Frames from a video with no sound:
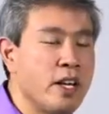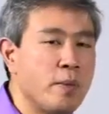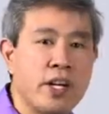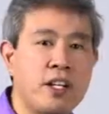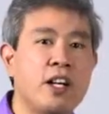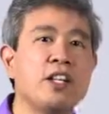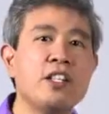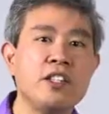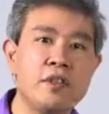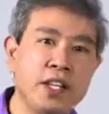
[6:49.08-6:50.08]

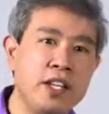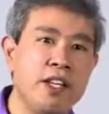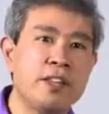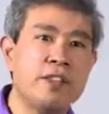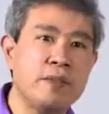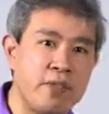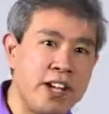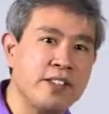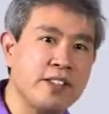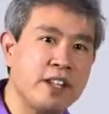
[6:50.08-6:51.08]
regardless of any other
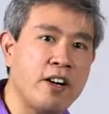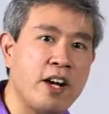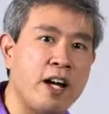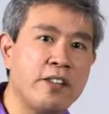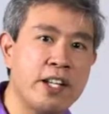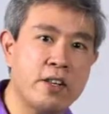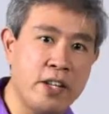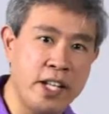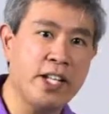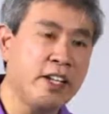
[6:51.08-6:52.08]
devices that are out there or
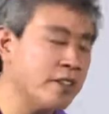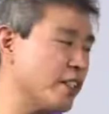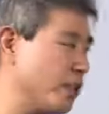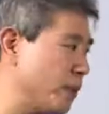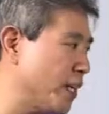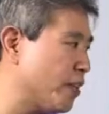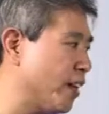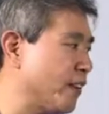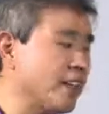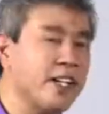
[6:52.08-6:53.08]
any other display that are
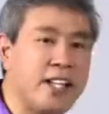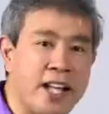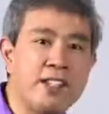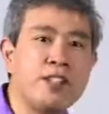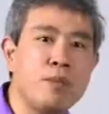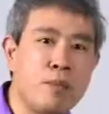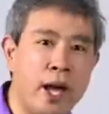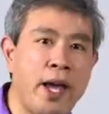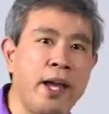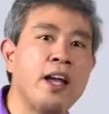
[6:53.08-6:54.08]
out there. And that's the
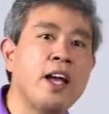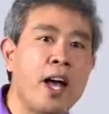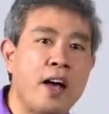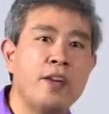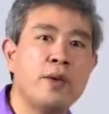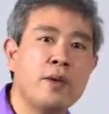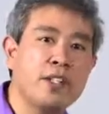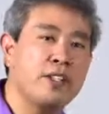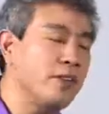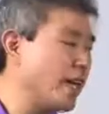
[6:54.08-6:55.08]
way how you want
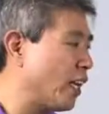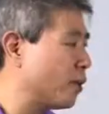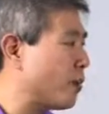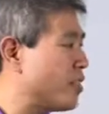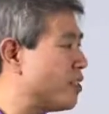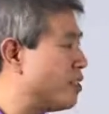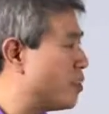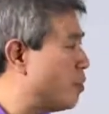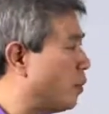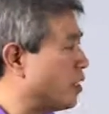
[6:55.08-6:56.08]
to do calibrations.
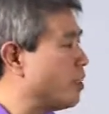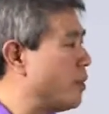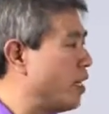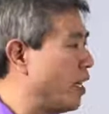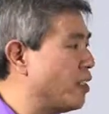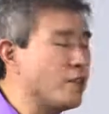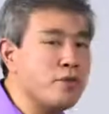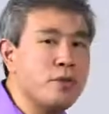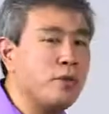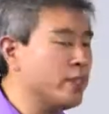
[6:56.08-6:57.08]
You want to be in
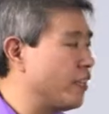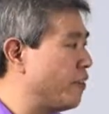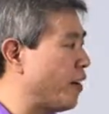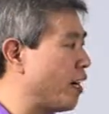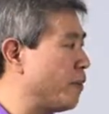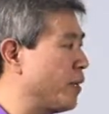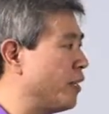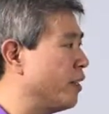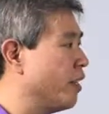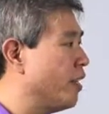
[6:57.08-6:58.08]
control of the
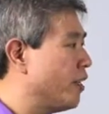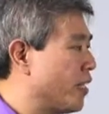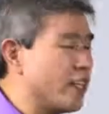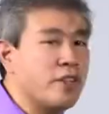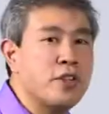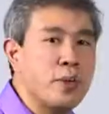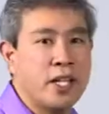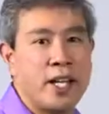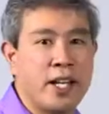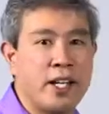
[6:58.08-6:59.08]
environment that you're doing
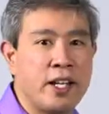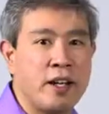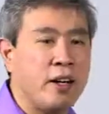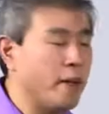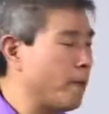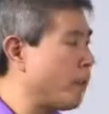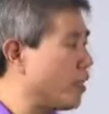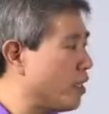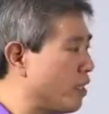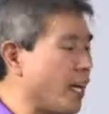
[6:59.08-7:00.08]
the editing on.
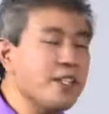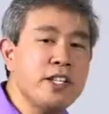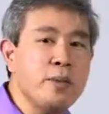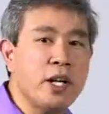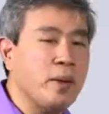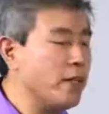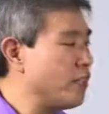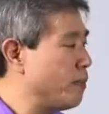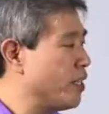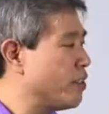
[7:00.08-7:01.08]
Lastly, what I want
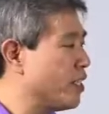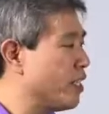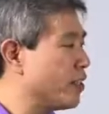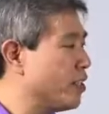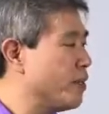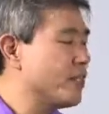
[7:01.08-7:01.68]
to mention here too